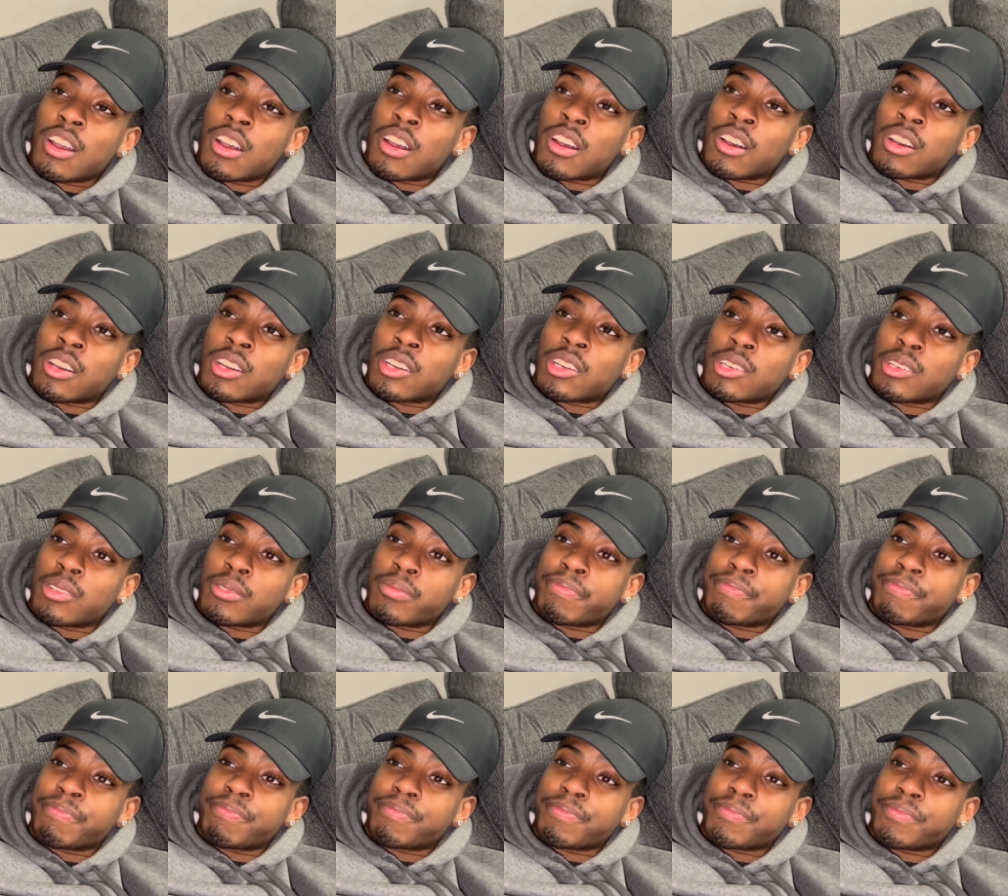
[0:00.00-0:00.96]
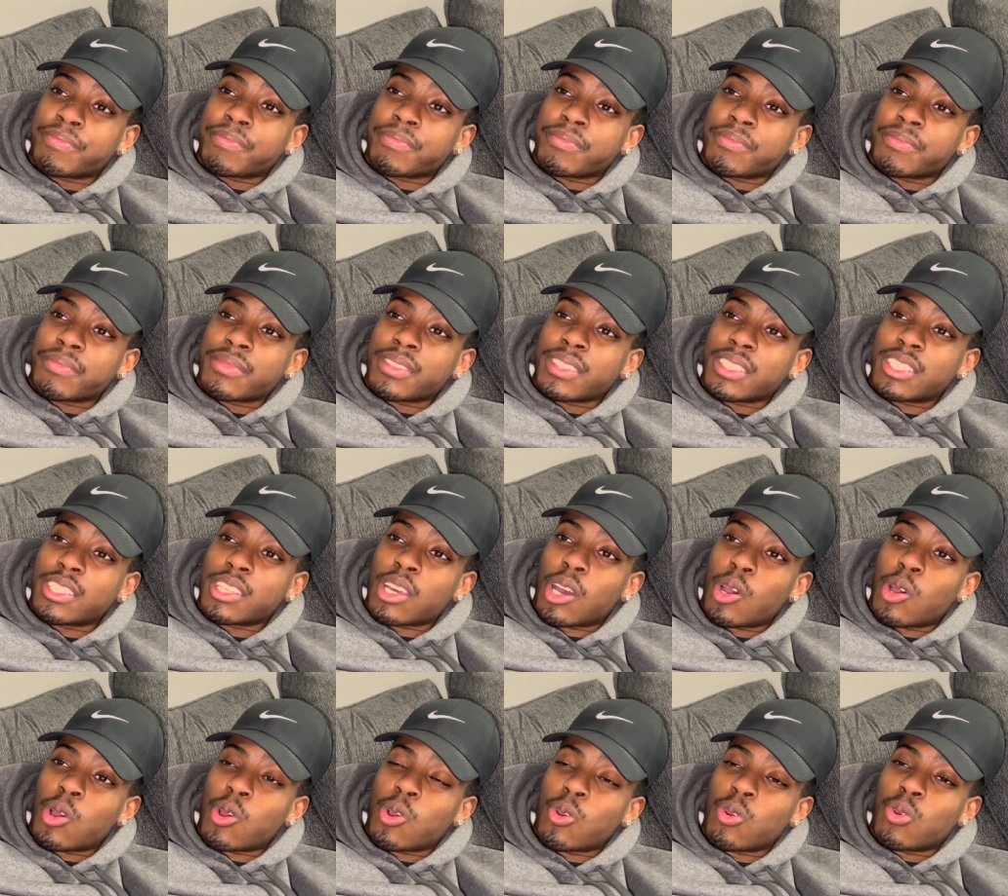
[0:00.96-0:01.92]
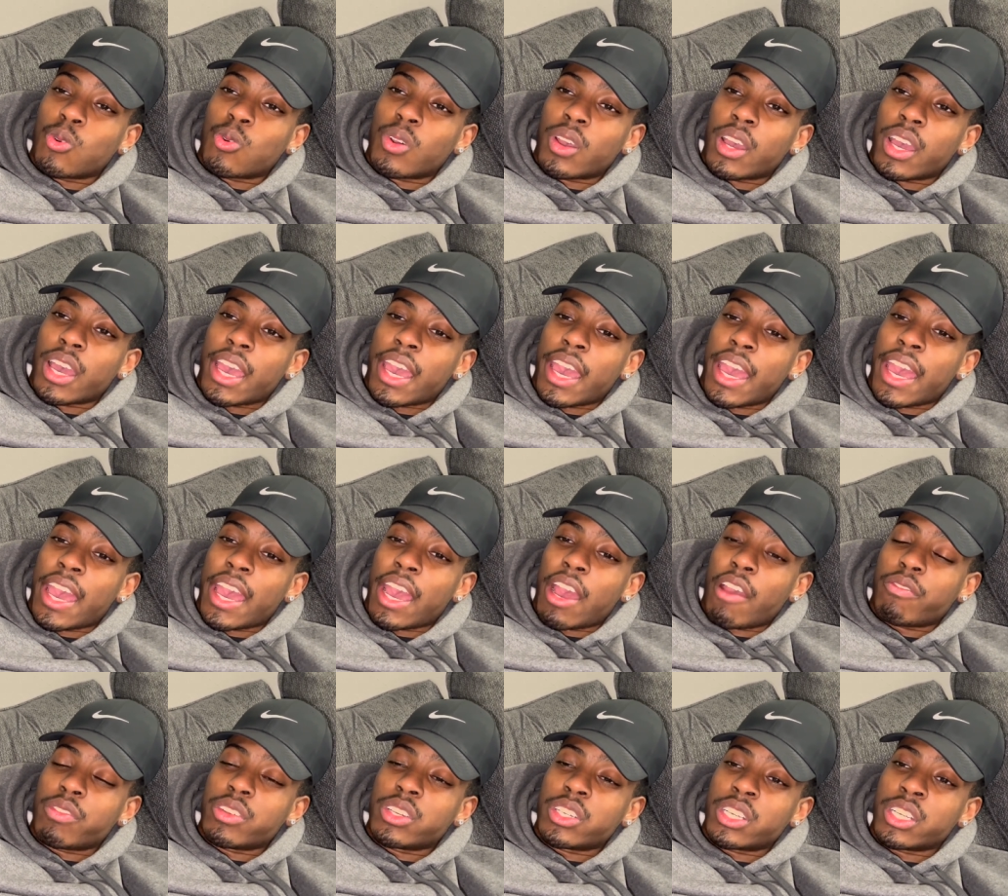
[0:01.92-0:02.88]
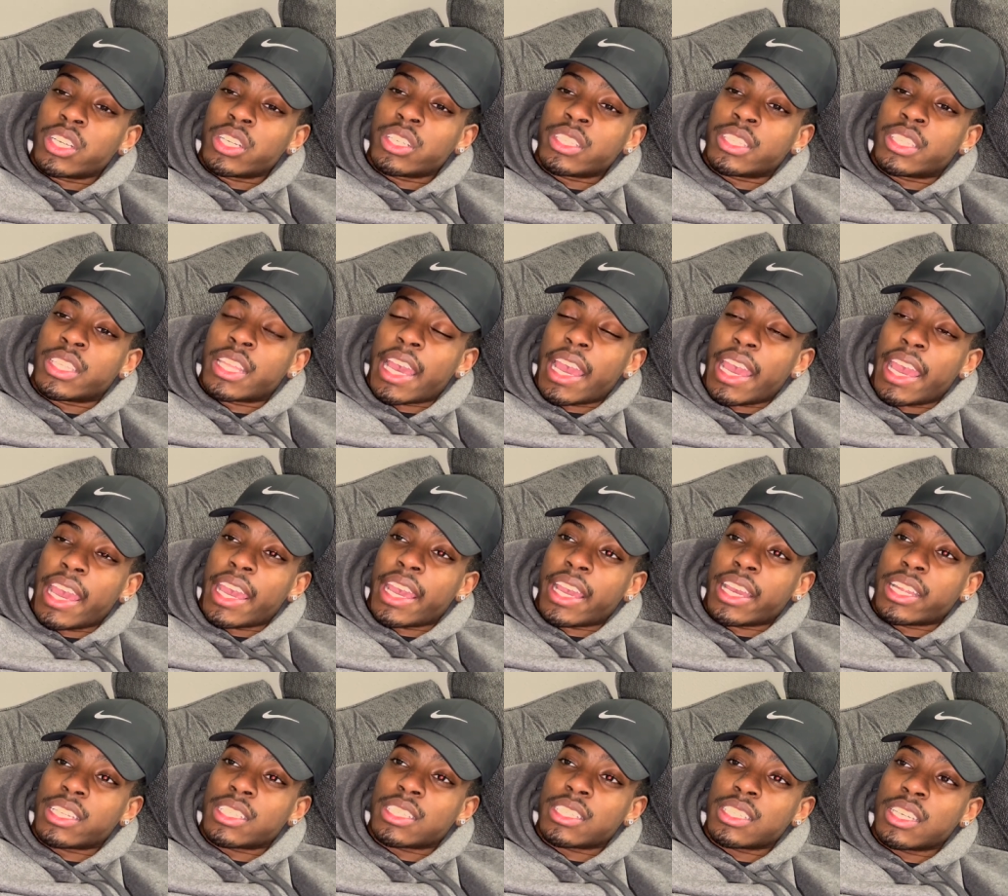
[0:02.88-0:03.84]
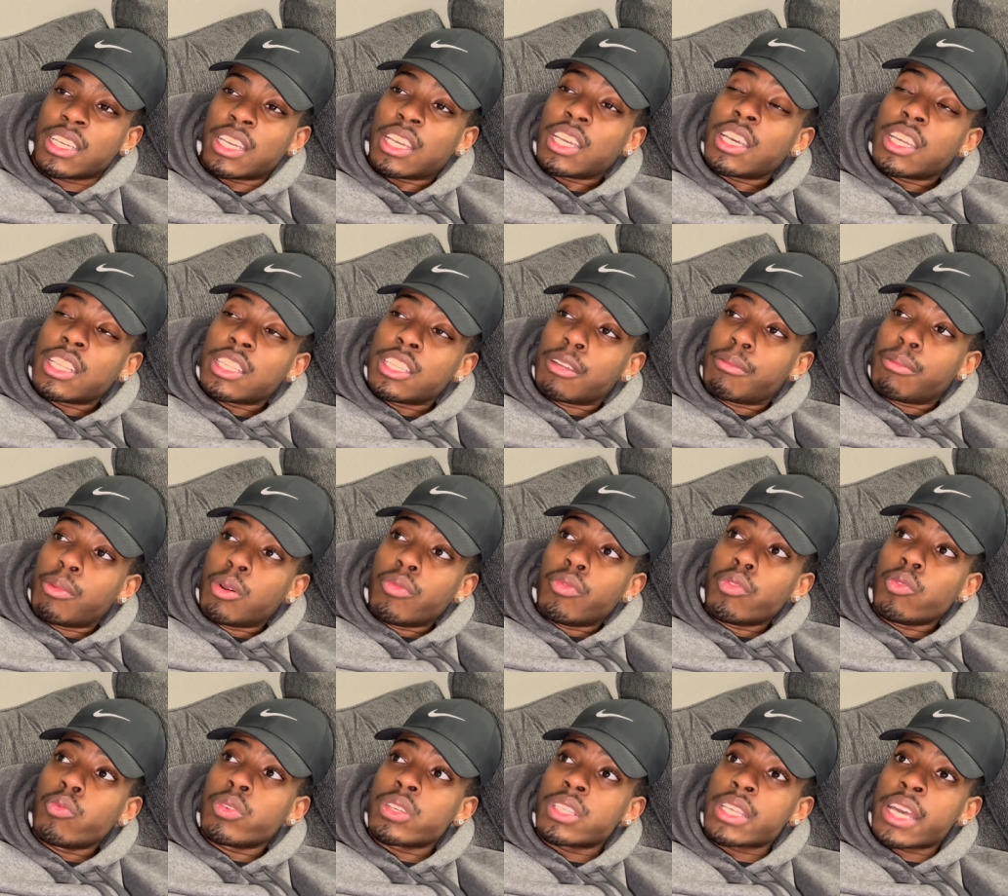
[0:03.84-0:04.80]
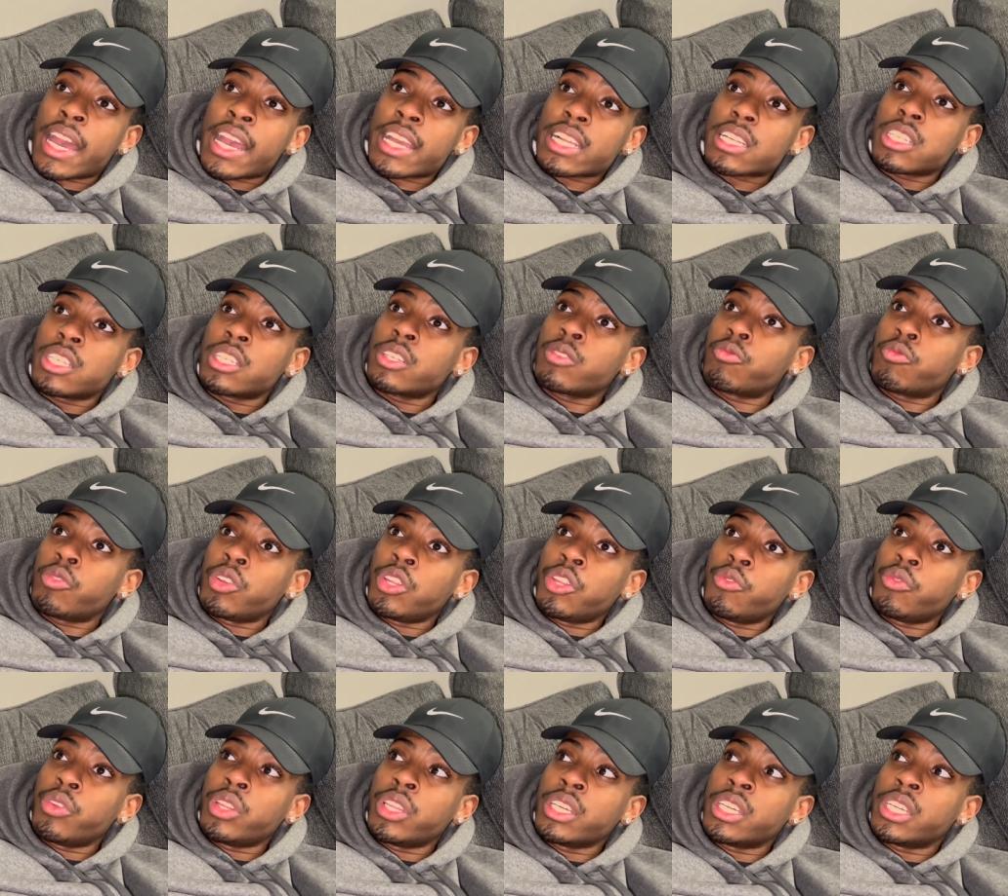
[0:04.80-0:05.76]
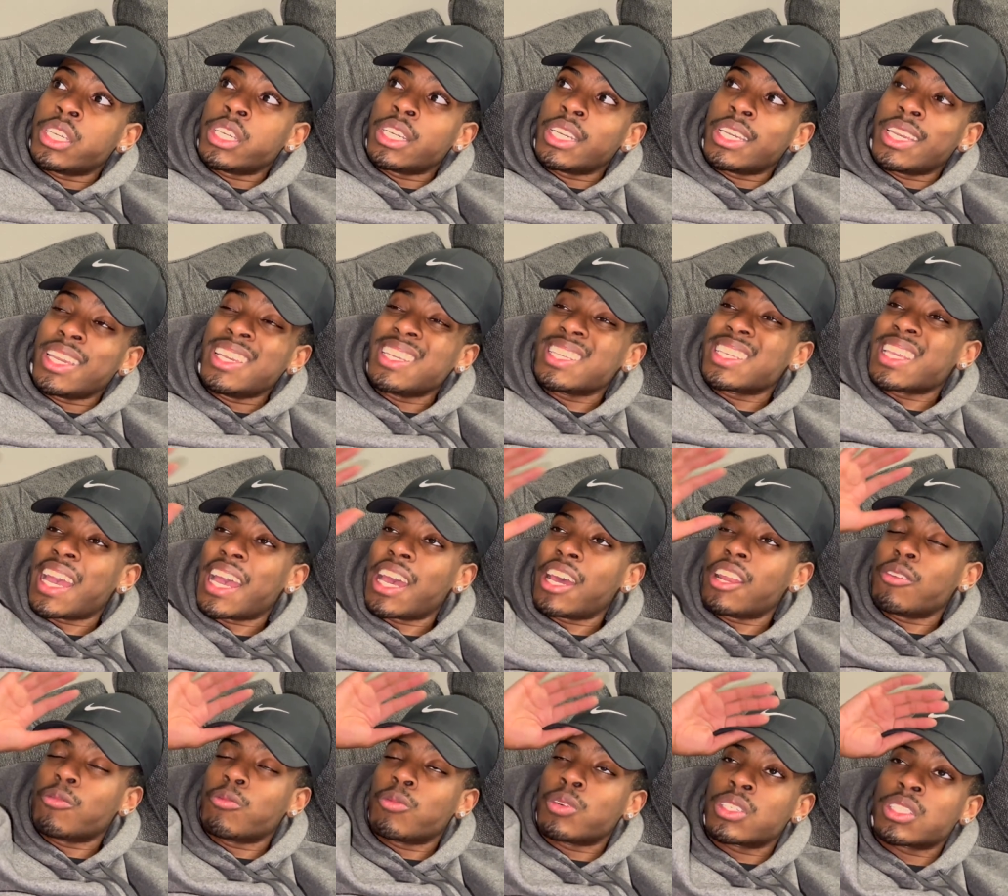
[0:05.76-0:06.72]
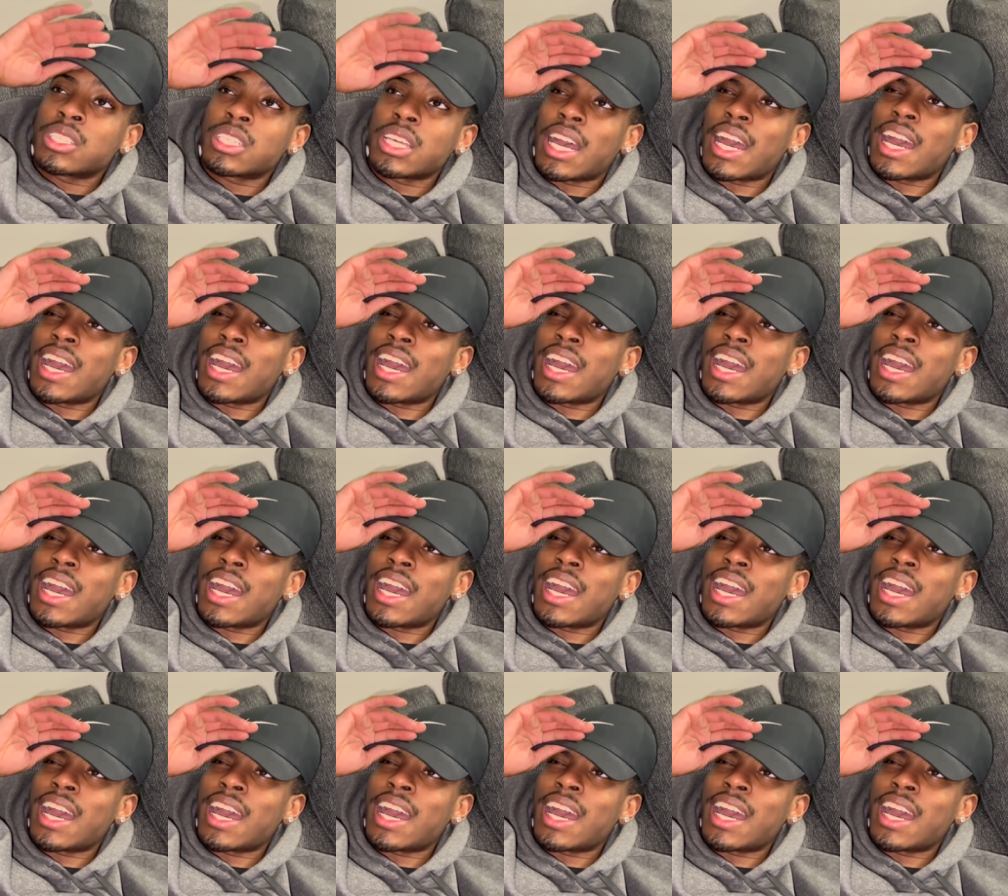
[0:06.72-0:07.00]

Um, so after that, the movie was actually really really good. It kind of was